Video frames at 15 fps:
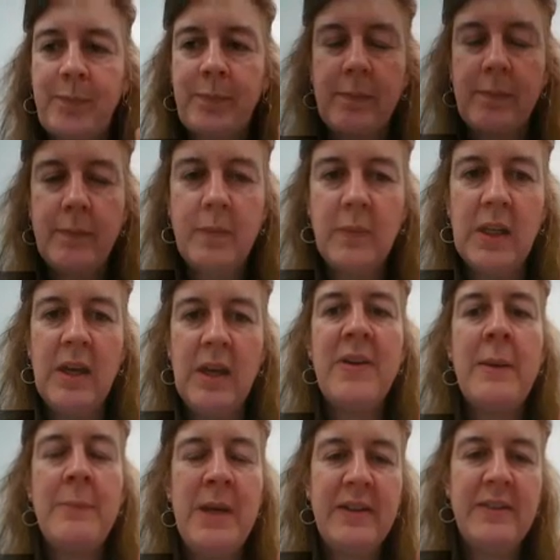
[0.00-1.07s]
Yeah,
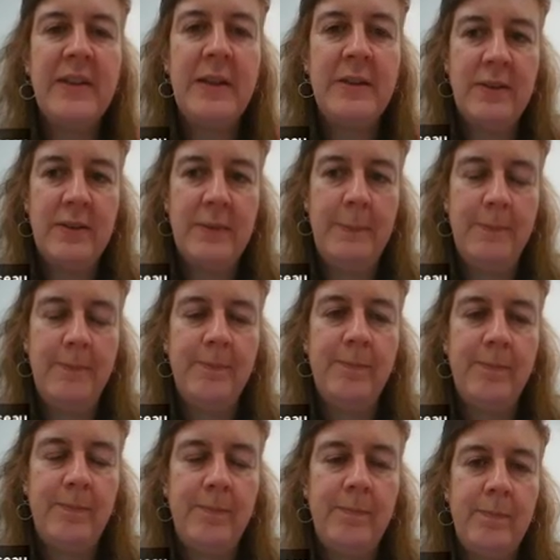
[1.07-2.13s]
perfect. That's
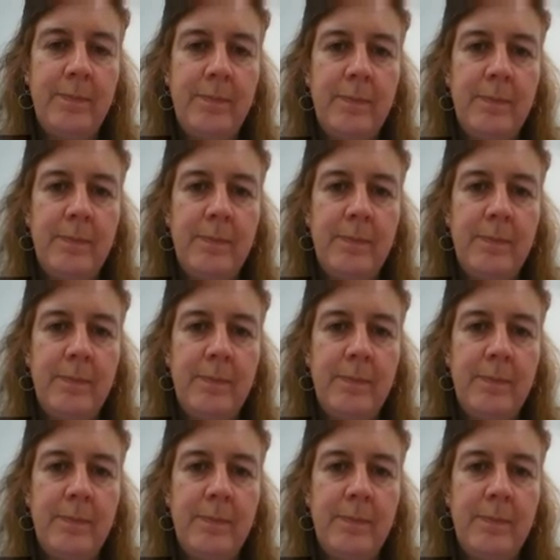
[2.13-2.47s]
lovely,